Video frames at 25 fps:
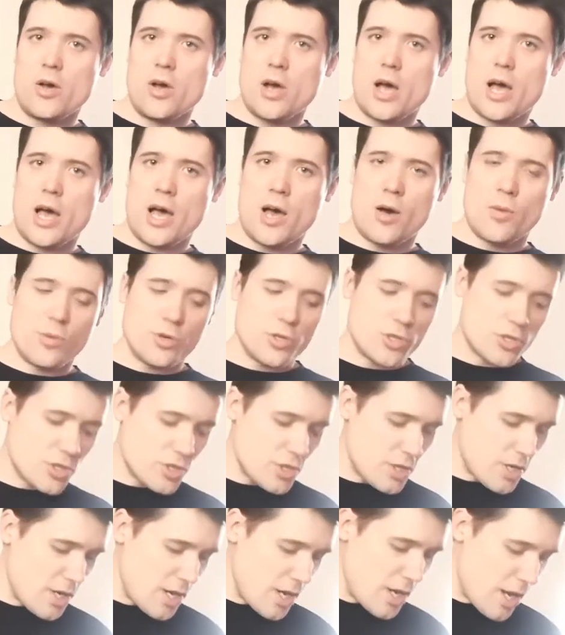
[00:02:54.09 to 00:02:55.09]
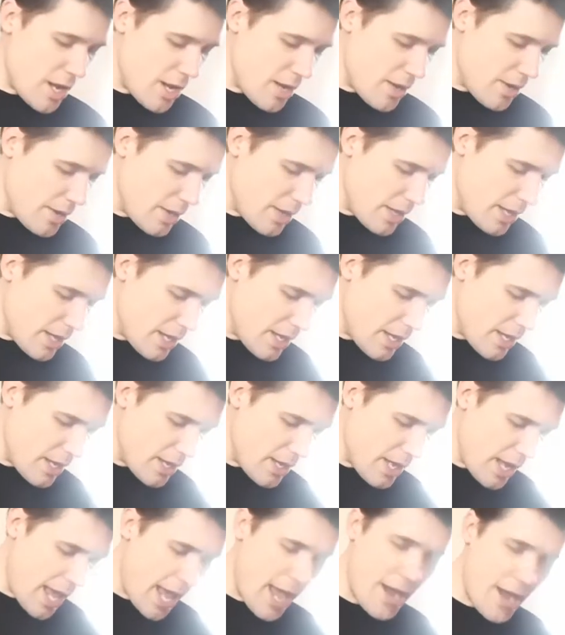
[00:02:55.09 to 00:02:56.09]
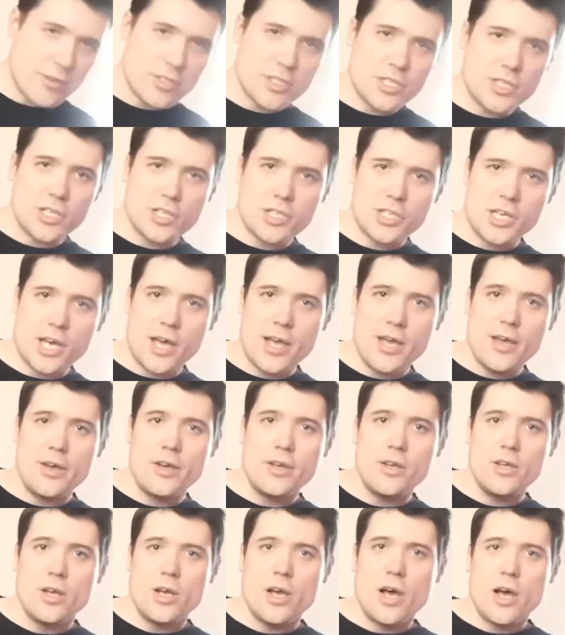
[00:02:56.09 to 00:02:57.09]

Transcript: how much air is in your tyre.